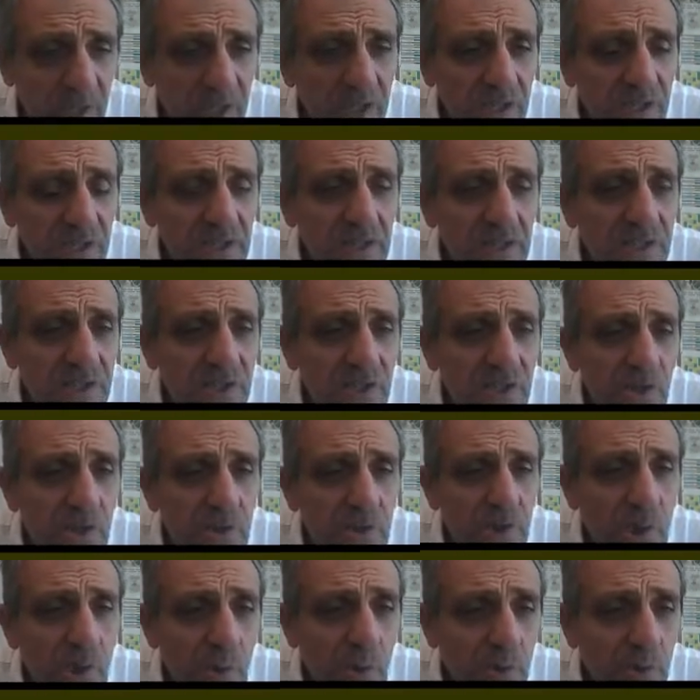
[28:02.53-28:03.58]
let's go
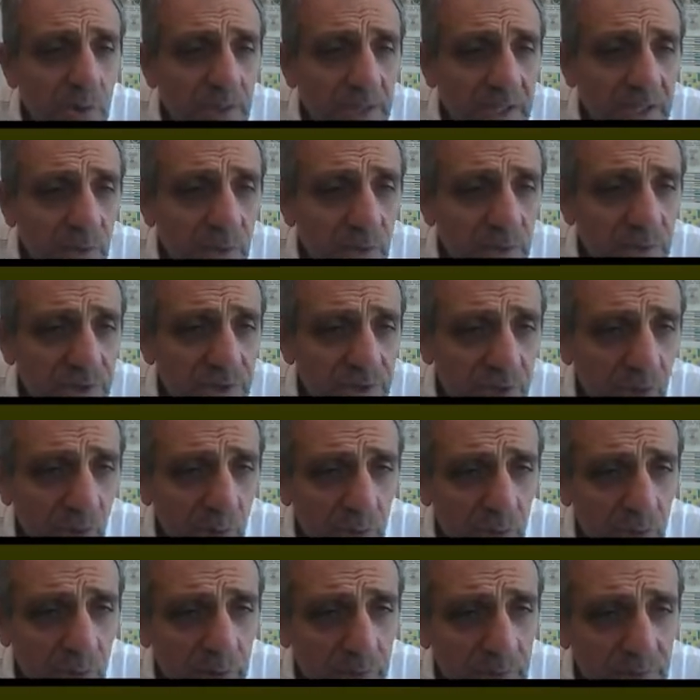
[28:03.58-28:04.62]
total equals
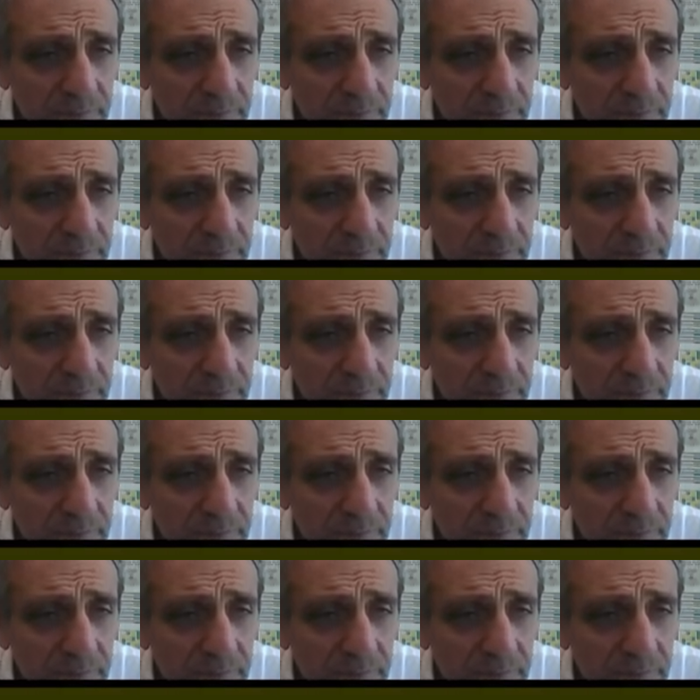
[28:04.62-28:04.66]
total